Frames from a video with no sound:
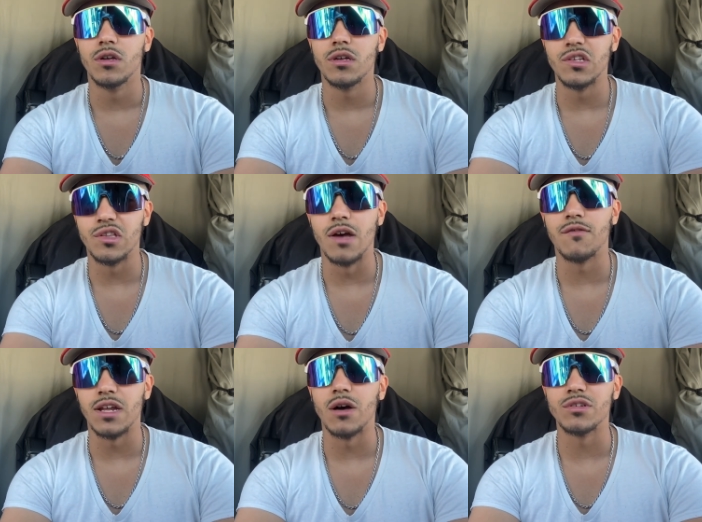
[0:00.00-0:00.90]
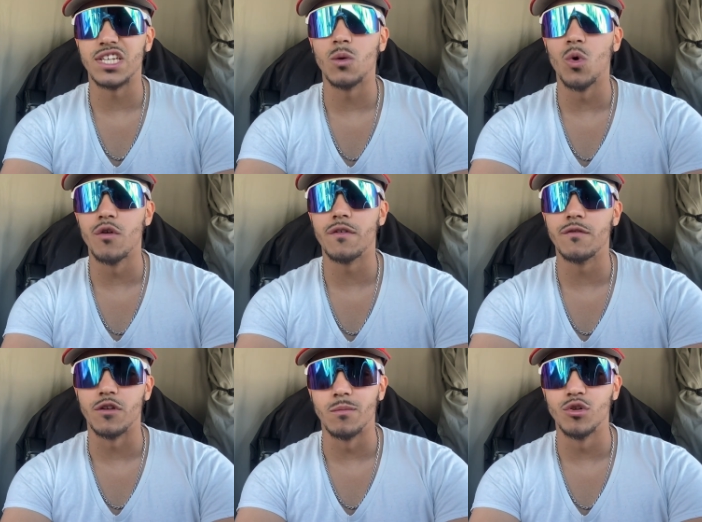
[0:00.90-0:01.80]
it's definitely I would say worth it
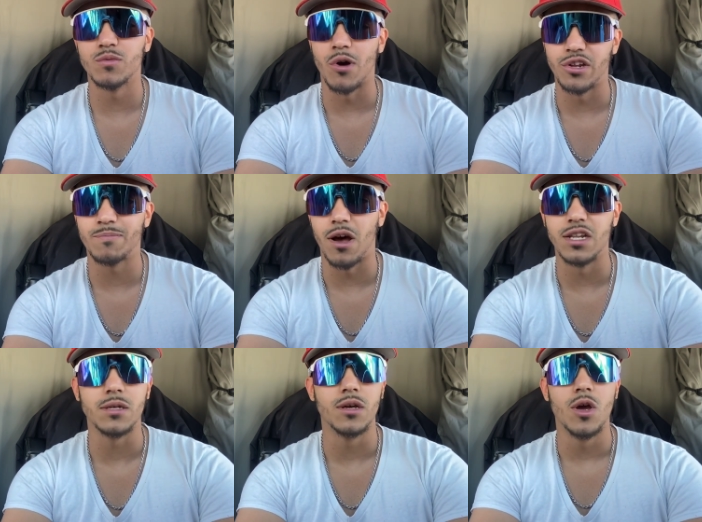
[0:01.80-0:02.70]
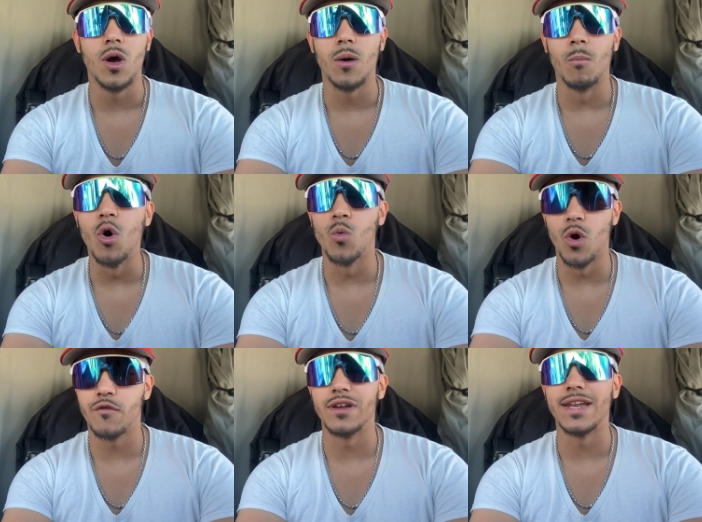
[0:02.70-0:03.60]
for the most part. It's probably more
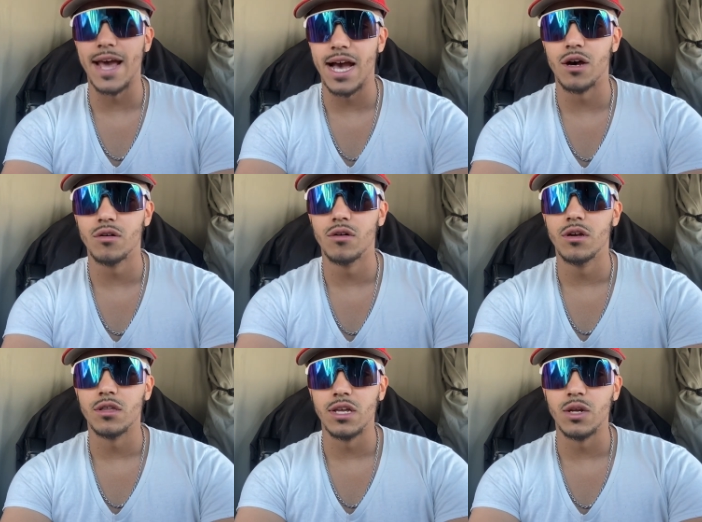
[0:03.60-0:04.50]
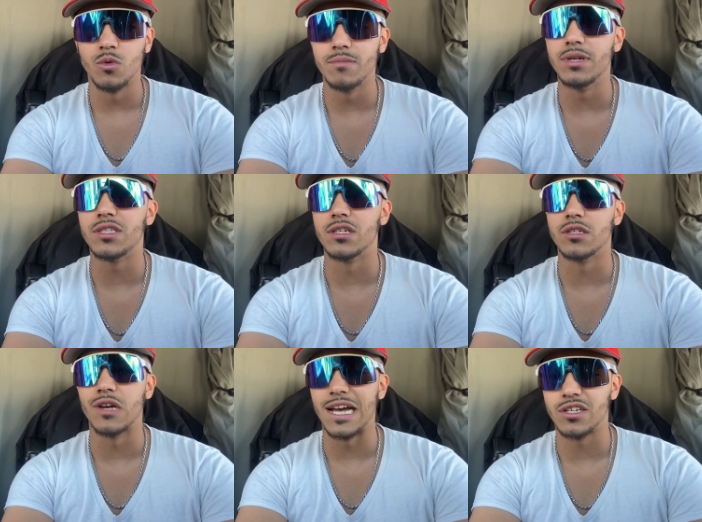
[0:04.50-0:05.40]
worth it now than it would be to
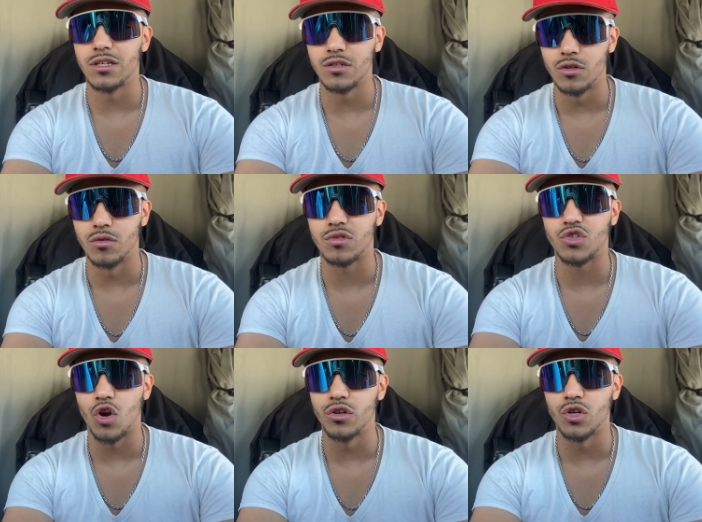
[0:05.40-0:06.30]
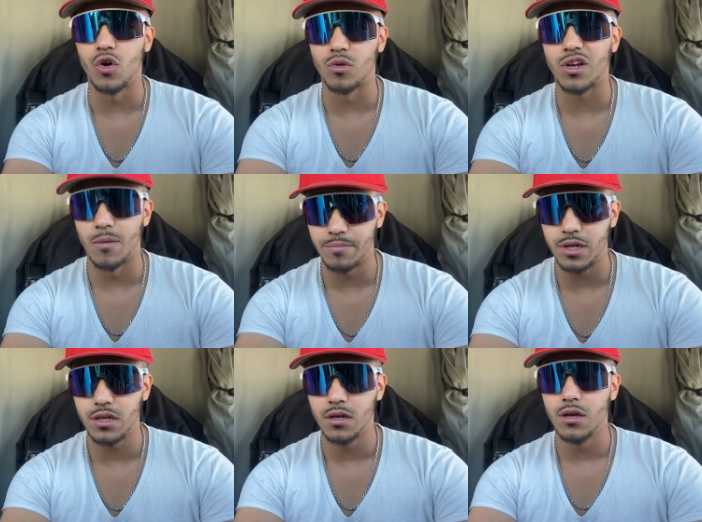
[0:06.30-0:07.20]
you actually you know start your own
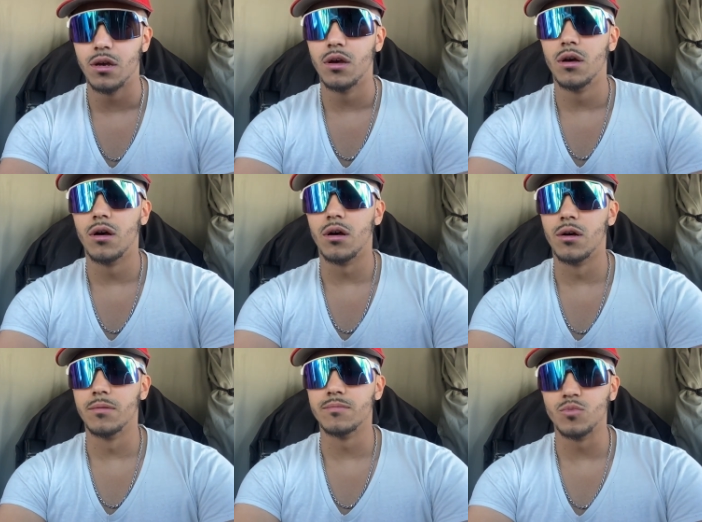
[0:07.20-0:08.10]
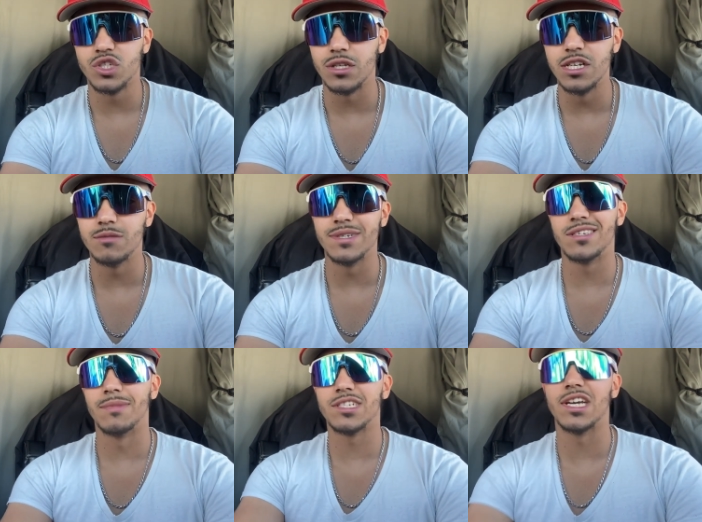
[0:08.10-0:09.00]
company um, which leads me
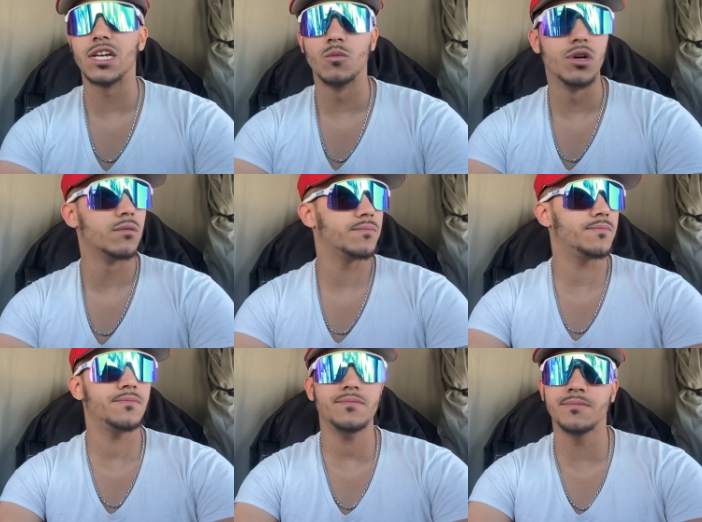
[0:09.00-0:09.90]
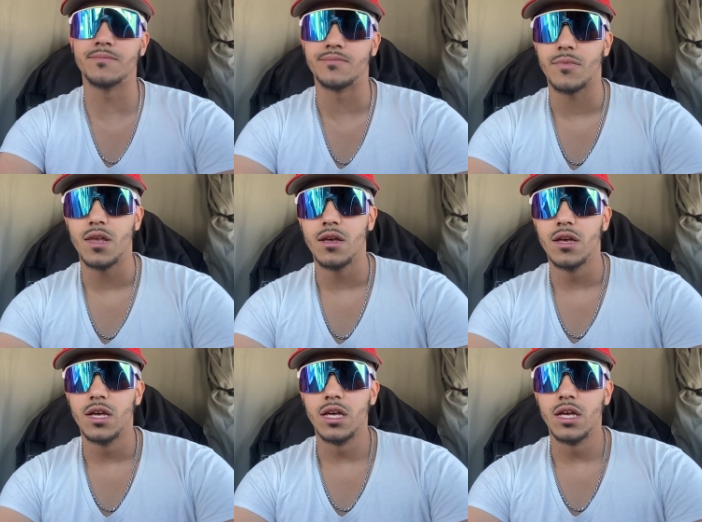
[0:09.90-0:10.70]
to my second one